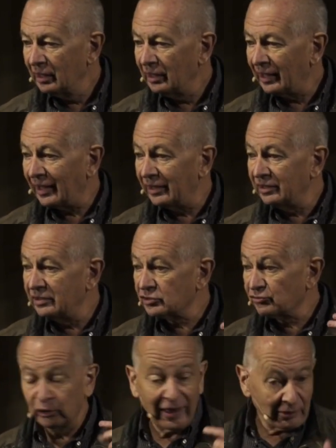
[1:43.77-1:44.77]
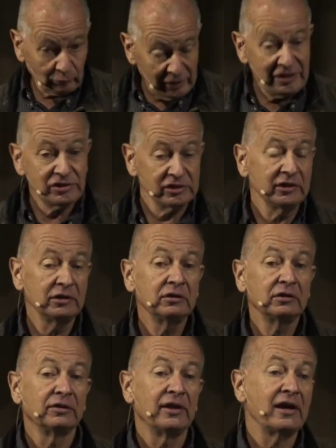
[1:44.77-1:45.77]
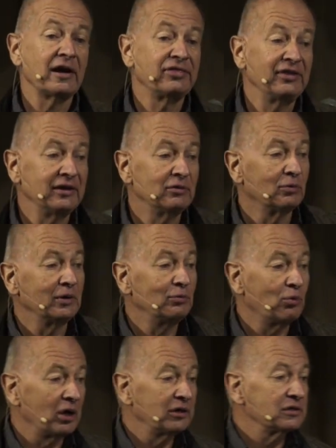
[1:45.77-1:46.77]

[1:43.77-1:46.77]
And it is for that reason that I think we want to